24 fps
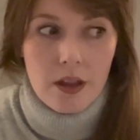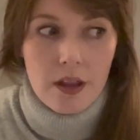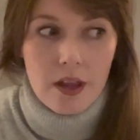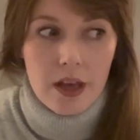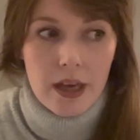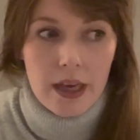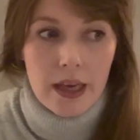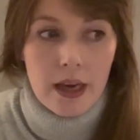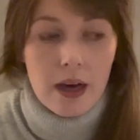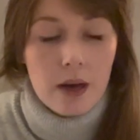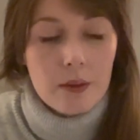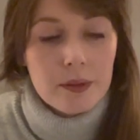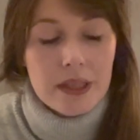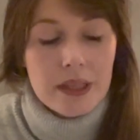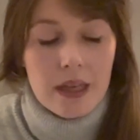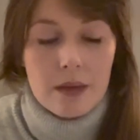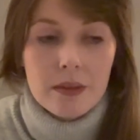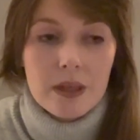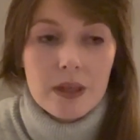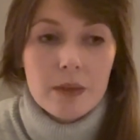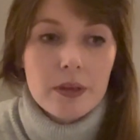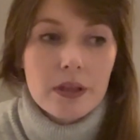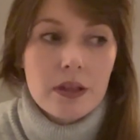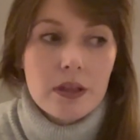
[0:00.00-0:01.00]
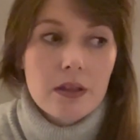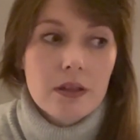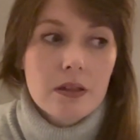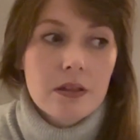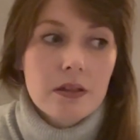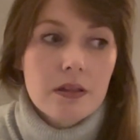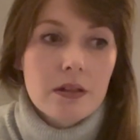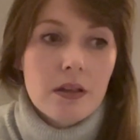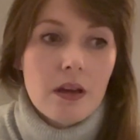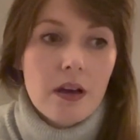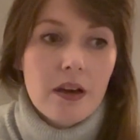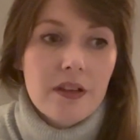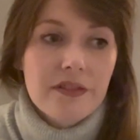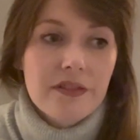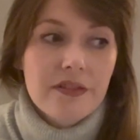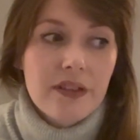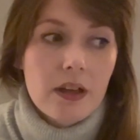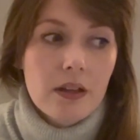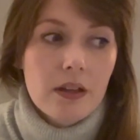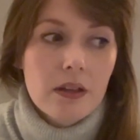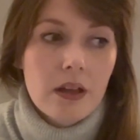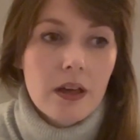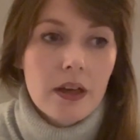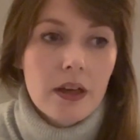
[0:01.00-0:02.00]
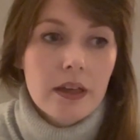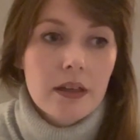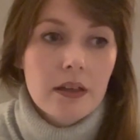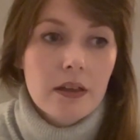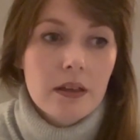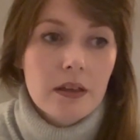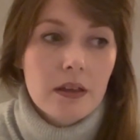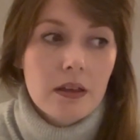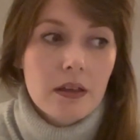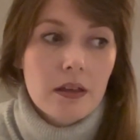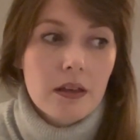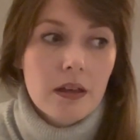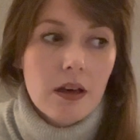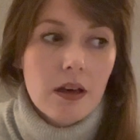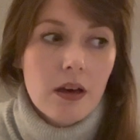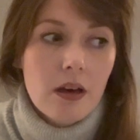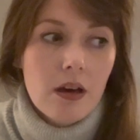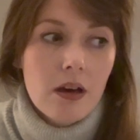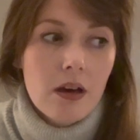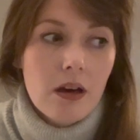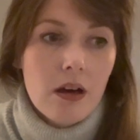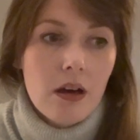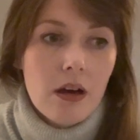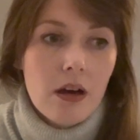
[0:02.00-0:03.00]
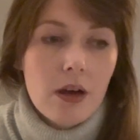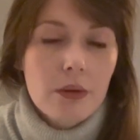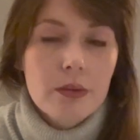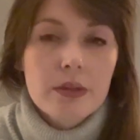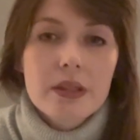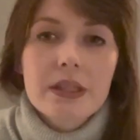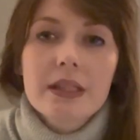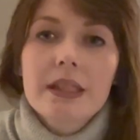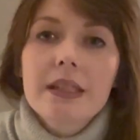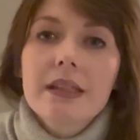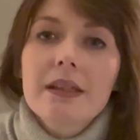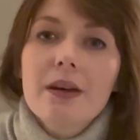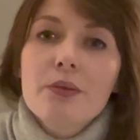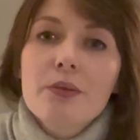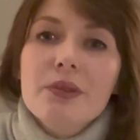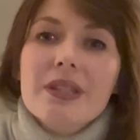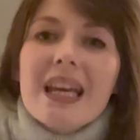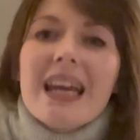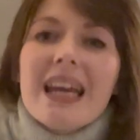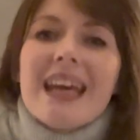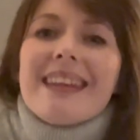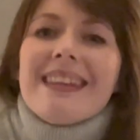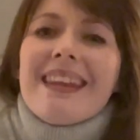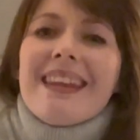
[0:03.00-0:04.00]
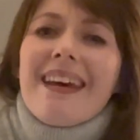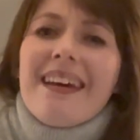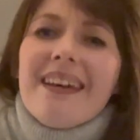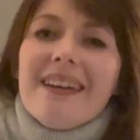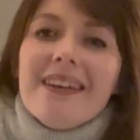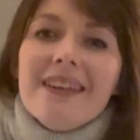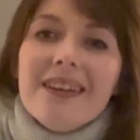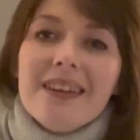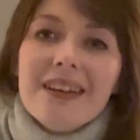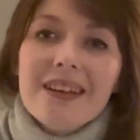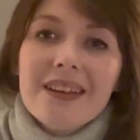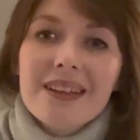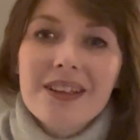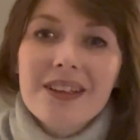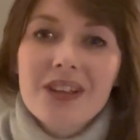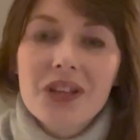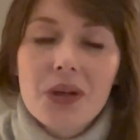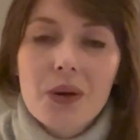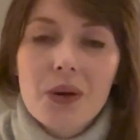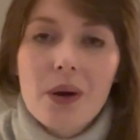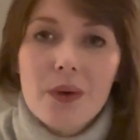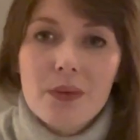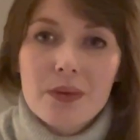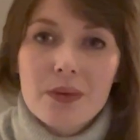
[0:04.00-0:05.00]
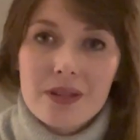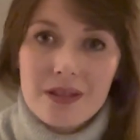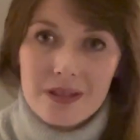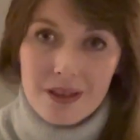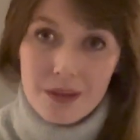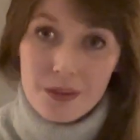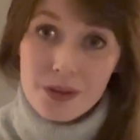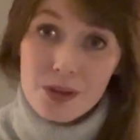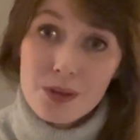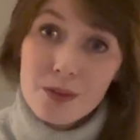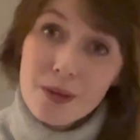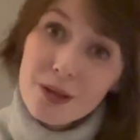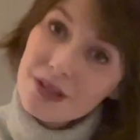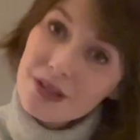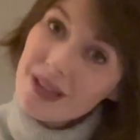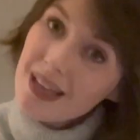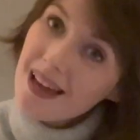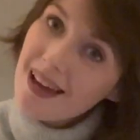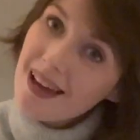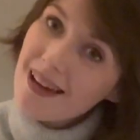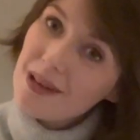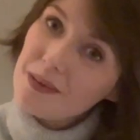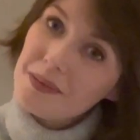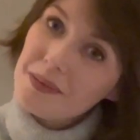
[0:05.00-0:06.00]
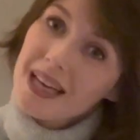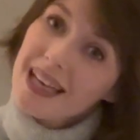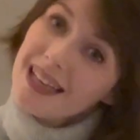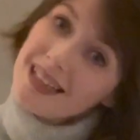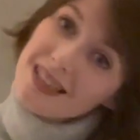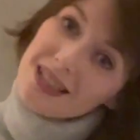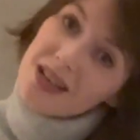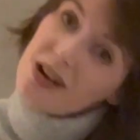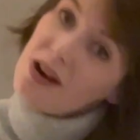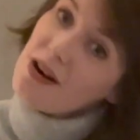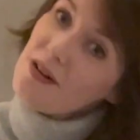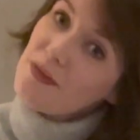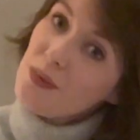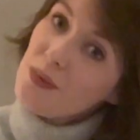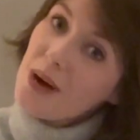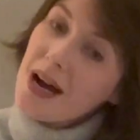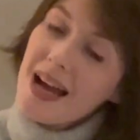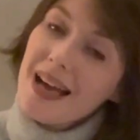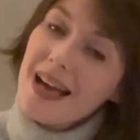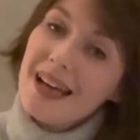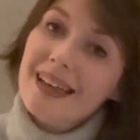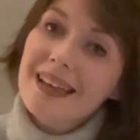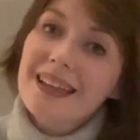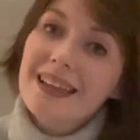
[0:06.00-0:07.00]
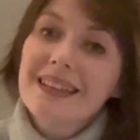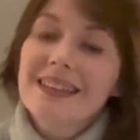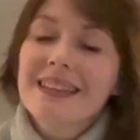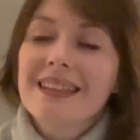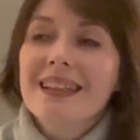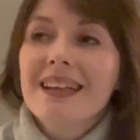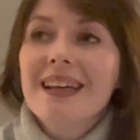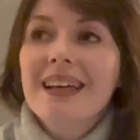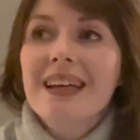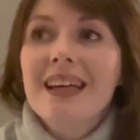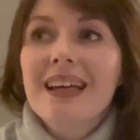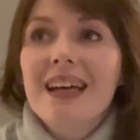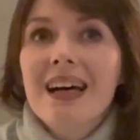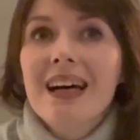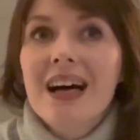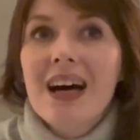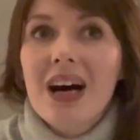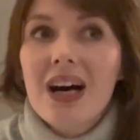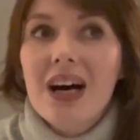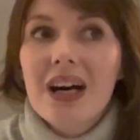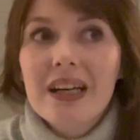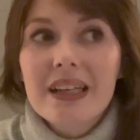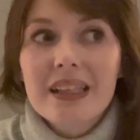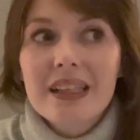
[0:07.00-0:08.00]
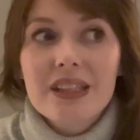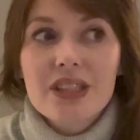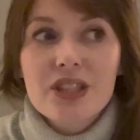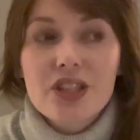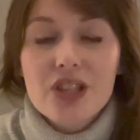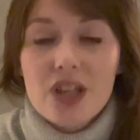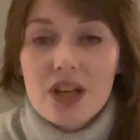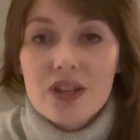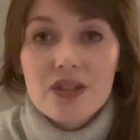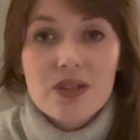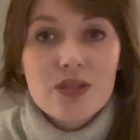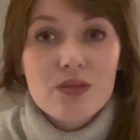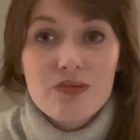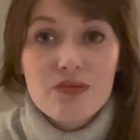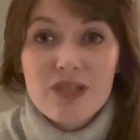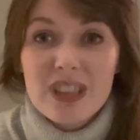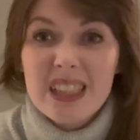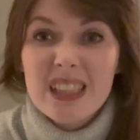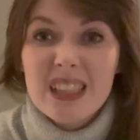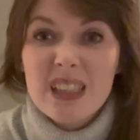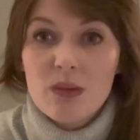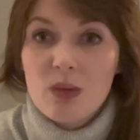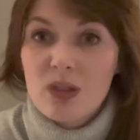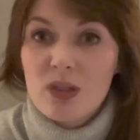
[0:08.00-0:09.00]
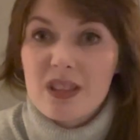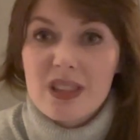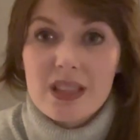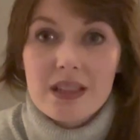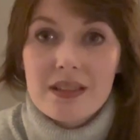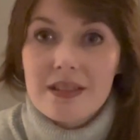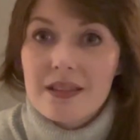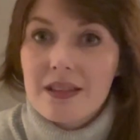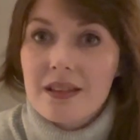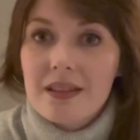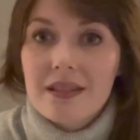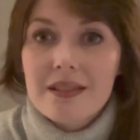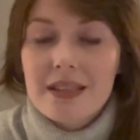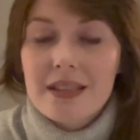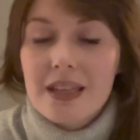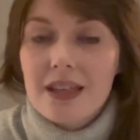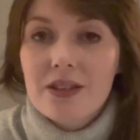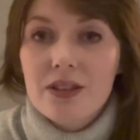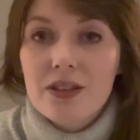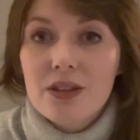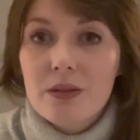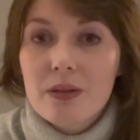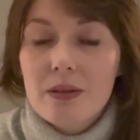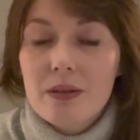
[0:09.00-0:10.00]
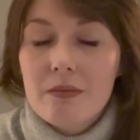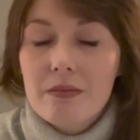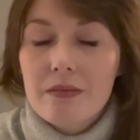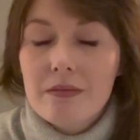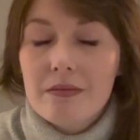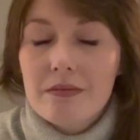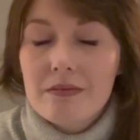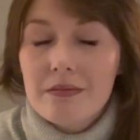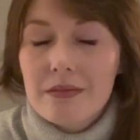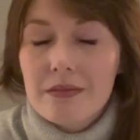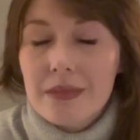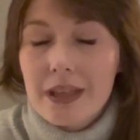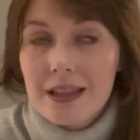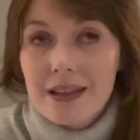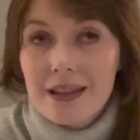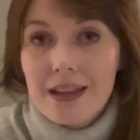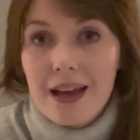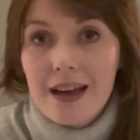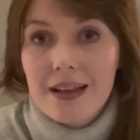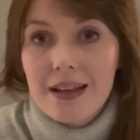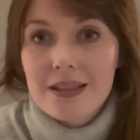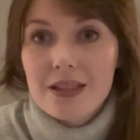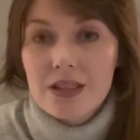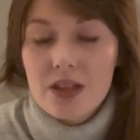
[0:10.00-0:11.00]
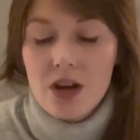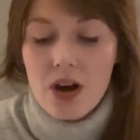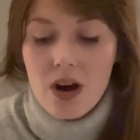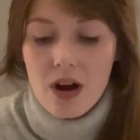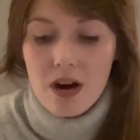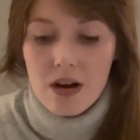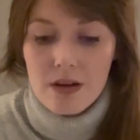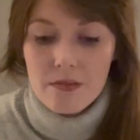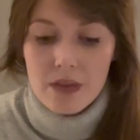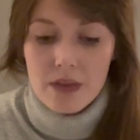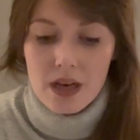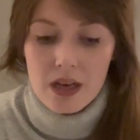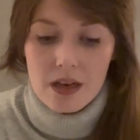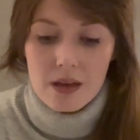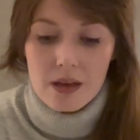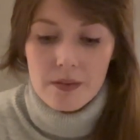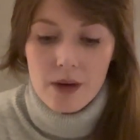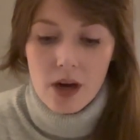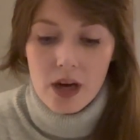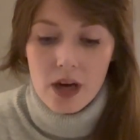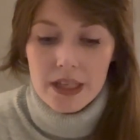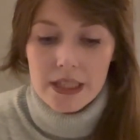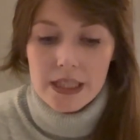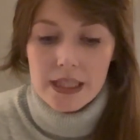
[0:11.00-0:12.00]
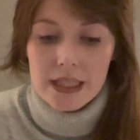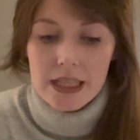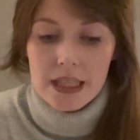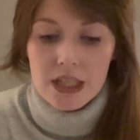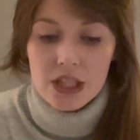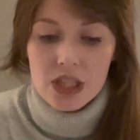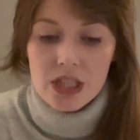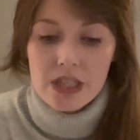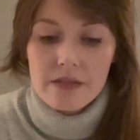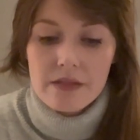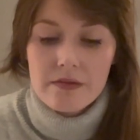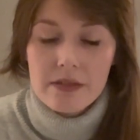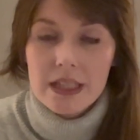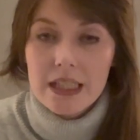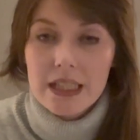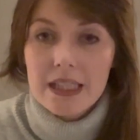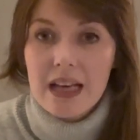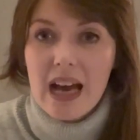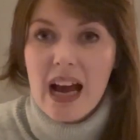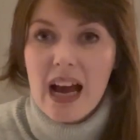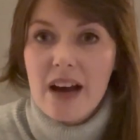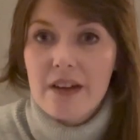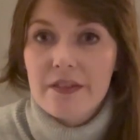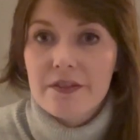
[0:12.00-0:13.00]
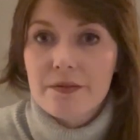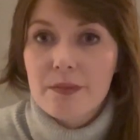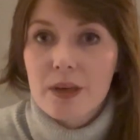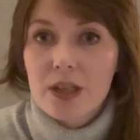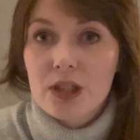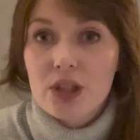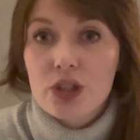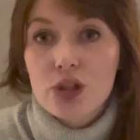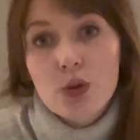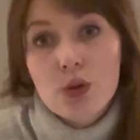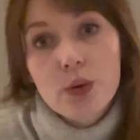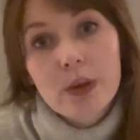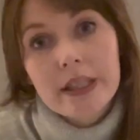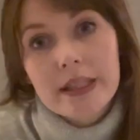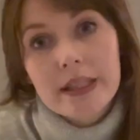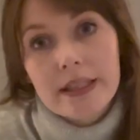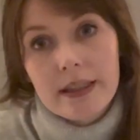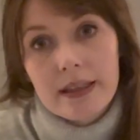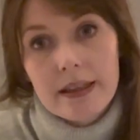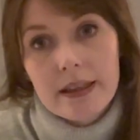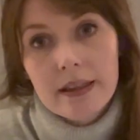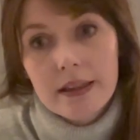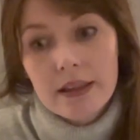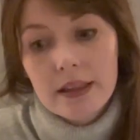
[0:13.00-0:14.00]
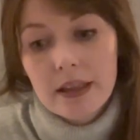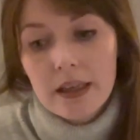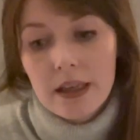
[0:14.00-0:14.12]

It upset me because I felt like I was getting there. You know, I was almost there, I'm getting to halfway, and I just really wanted to continue in the hand and arm. I didn't actually really have much choice in it.